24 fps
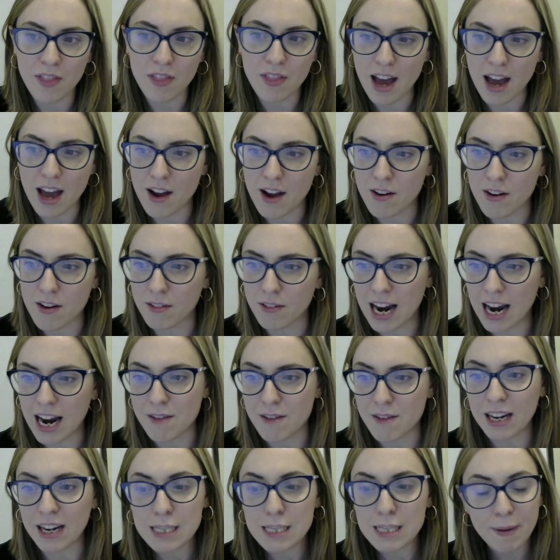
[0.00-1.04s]
their
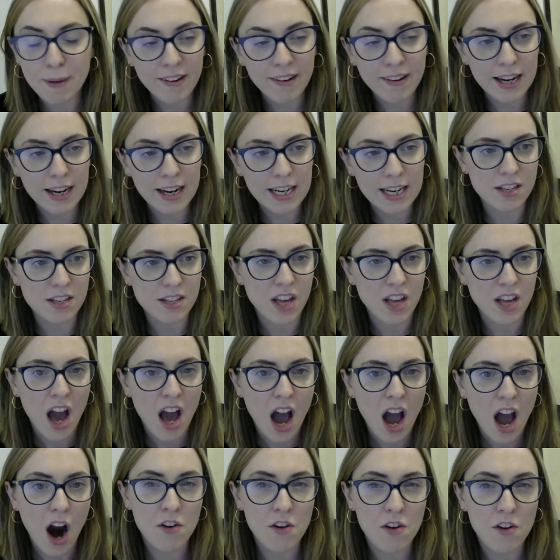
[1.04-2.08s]
kind of experiences
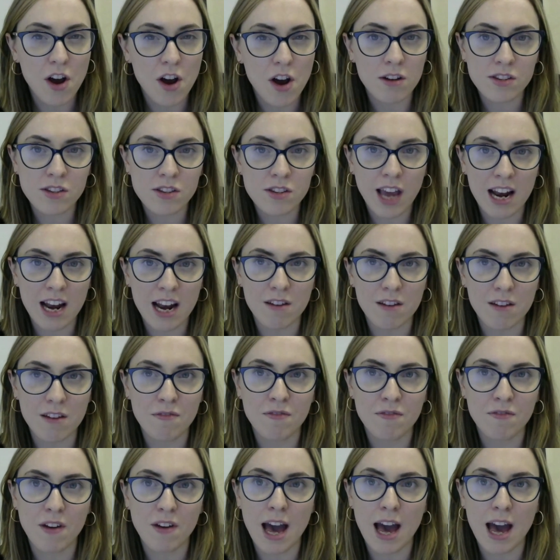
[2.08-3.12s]
are not kind of
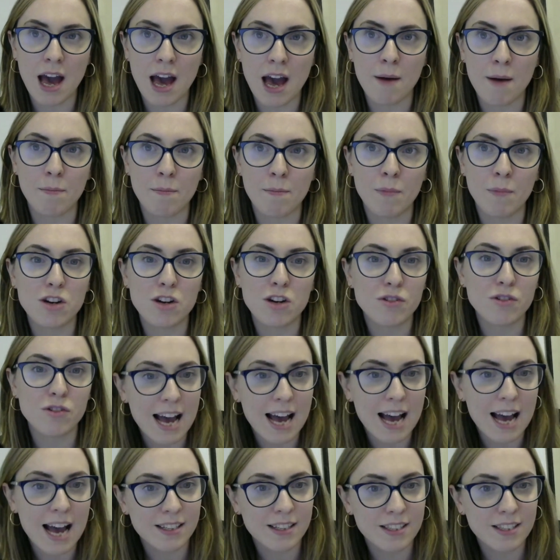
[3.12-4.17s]

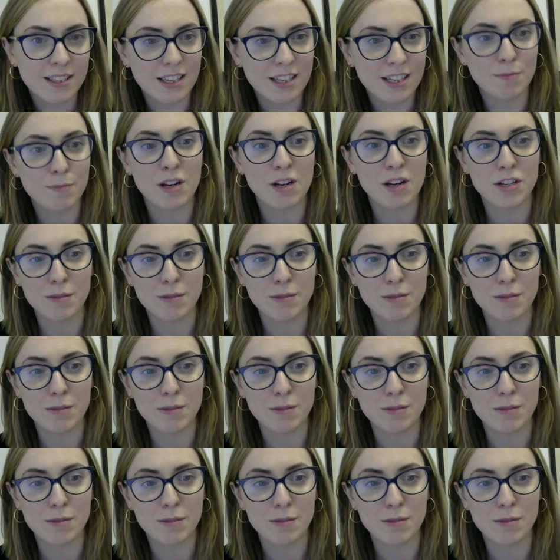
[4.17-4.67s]
addressed as